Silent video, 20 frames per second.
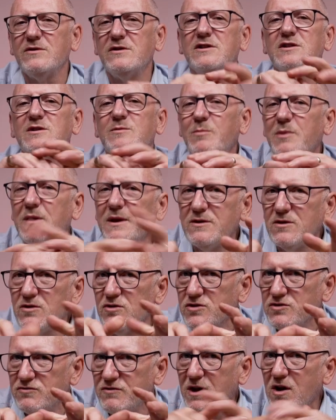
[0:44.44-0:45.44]
to split
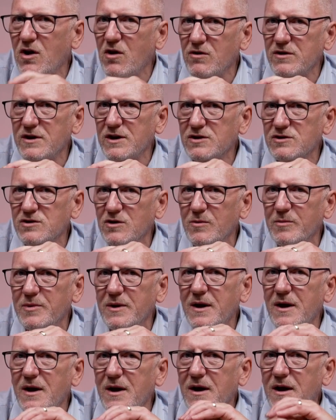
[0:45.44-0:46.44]
those recordings up,
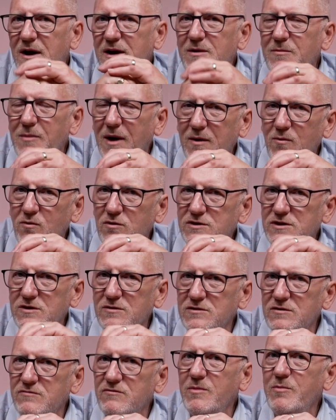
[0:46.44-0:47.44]
and you might want to
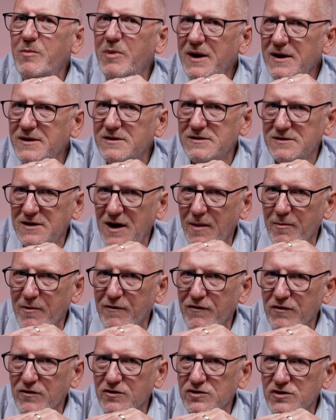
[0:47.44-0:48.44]
use the repeat timer
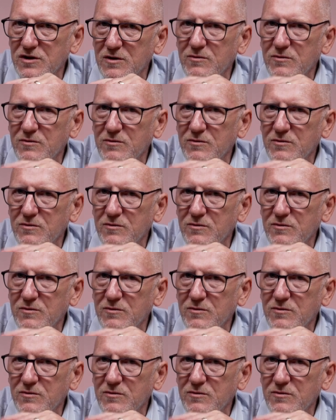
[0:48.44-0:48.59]
function,